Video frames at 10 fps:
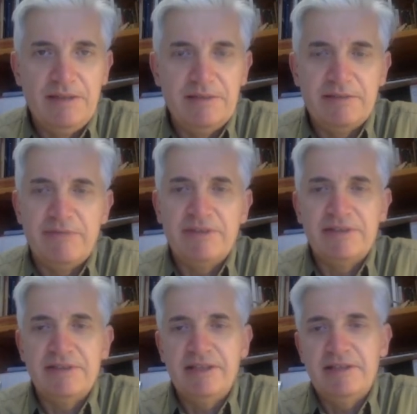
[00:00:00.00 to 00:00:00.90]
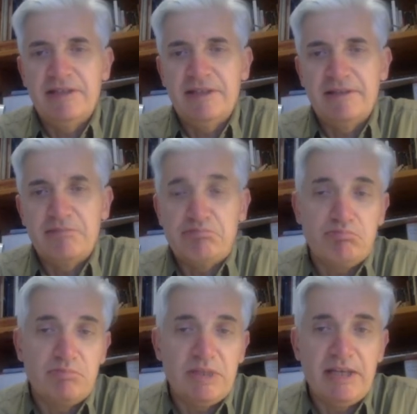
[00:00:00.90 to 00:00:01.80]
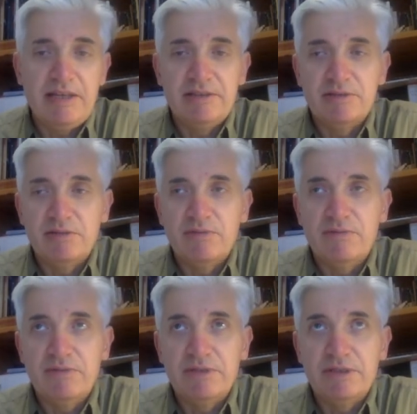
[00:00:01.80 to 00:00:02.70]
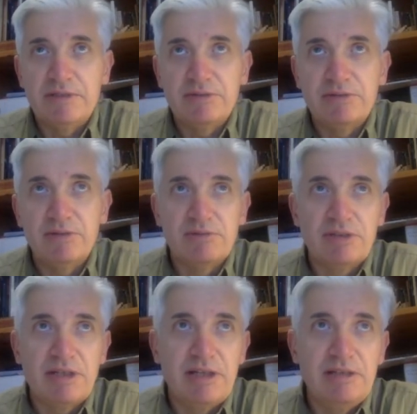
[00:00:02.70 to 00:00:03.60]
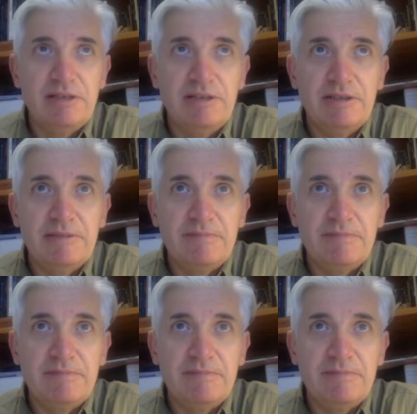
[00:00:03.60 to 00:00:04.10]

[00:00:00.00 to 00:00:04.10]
It's a fascinating case of social